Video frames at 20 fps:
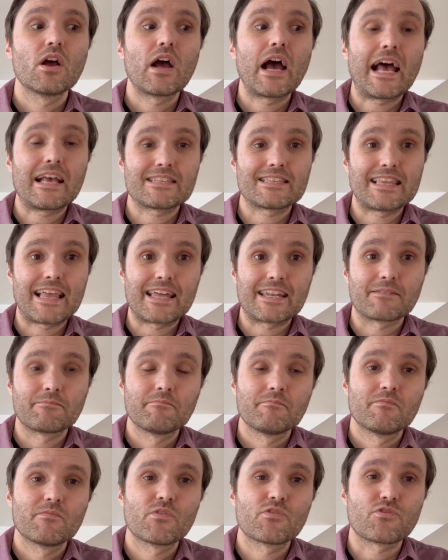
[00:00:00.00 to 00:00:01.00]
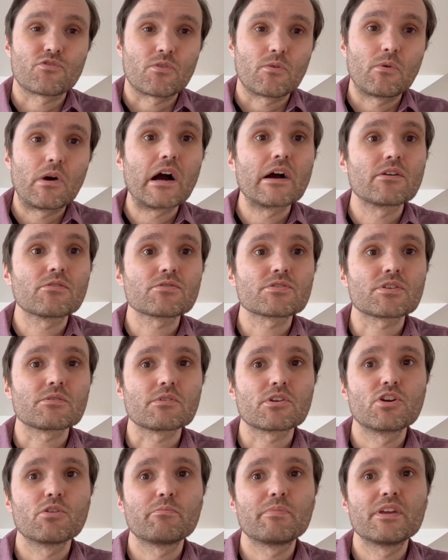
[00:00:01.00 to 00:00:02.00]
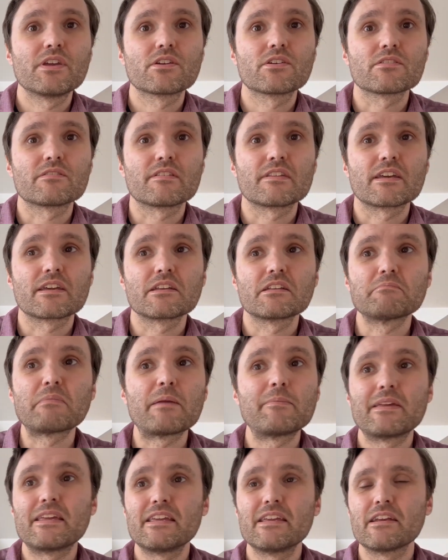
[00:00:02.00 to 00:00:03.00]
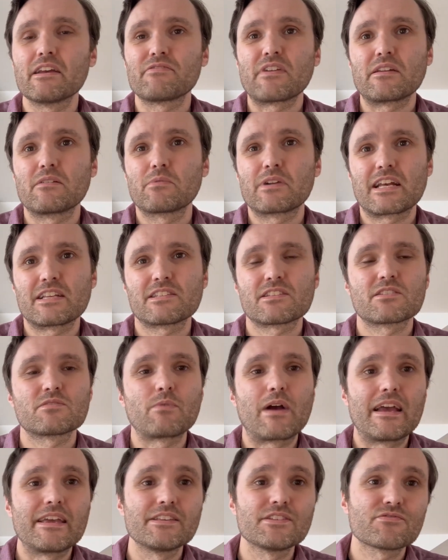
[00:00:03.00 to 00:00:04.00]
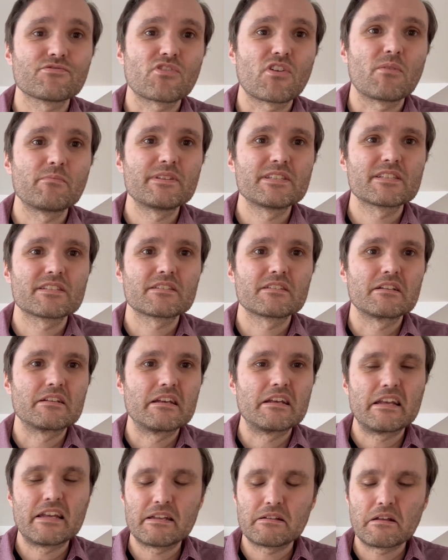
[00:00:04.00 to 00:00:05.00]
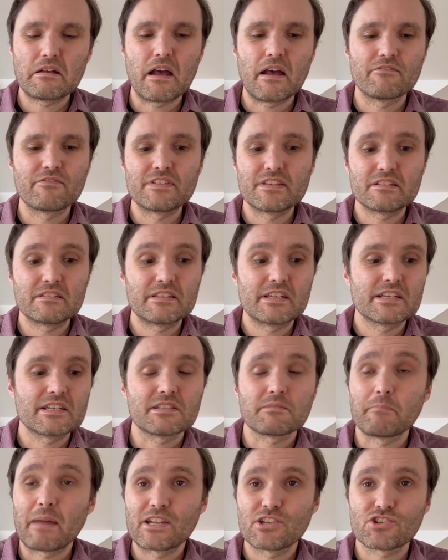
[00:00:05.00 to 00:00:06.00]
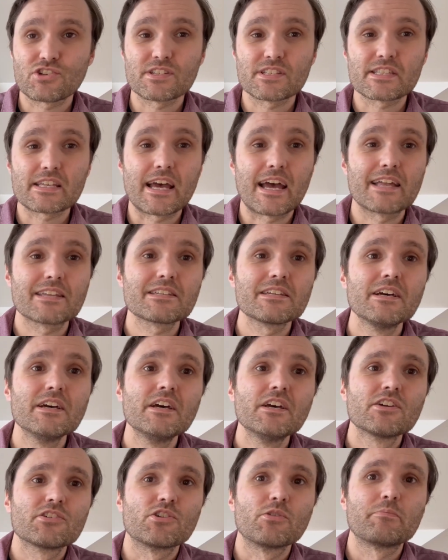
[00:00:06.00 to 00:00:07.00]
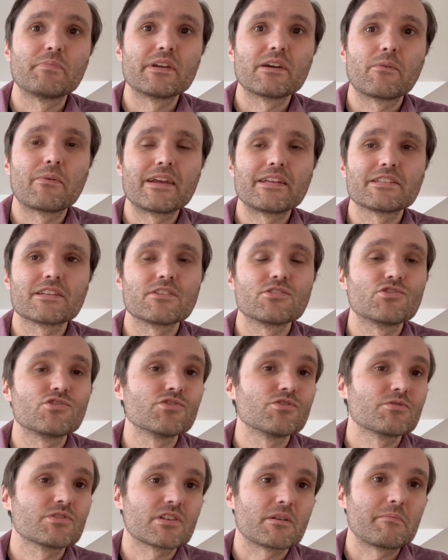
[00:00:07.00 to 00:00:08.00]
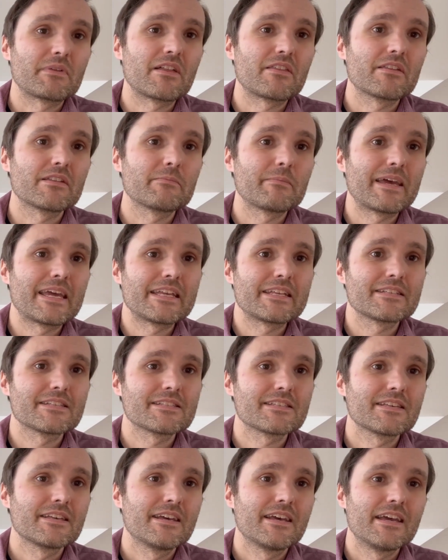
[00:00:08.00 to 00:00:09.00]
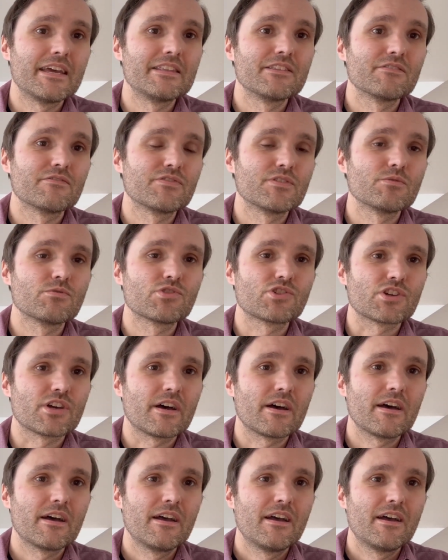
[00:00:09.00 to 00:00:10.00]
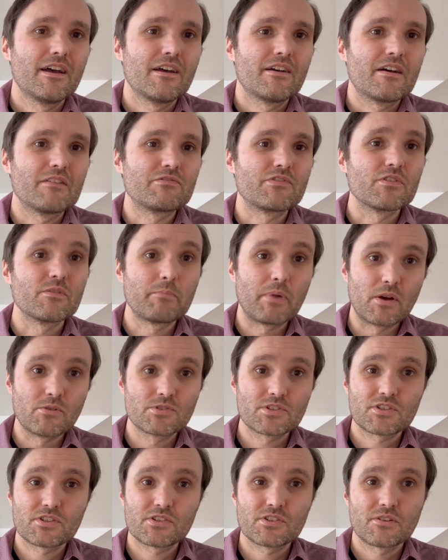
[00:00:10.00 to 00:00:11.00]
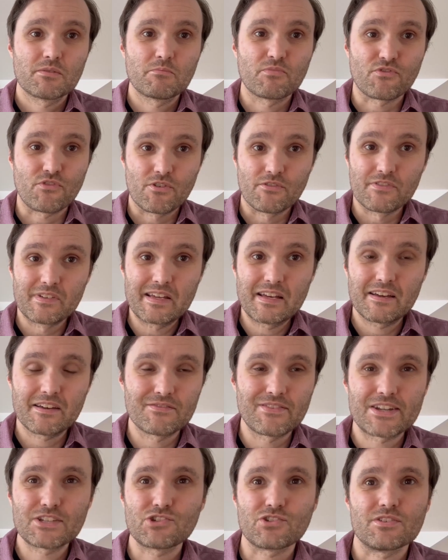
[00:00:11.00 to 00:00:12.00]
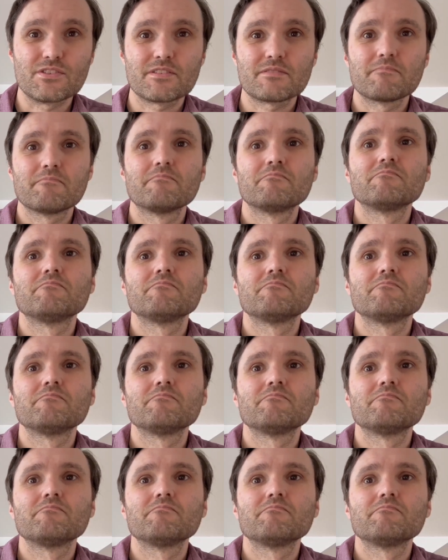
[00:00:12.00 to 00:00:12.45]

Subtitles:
Haslan for a while. So it could be a good thing. Maybe if anyone asks where he's from, Vilnius mentions that. Could be a way to introduce some other domains in the future for post-Barovia adventures.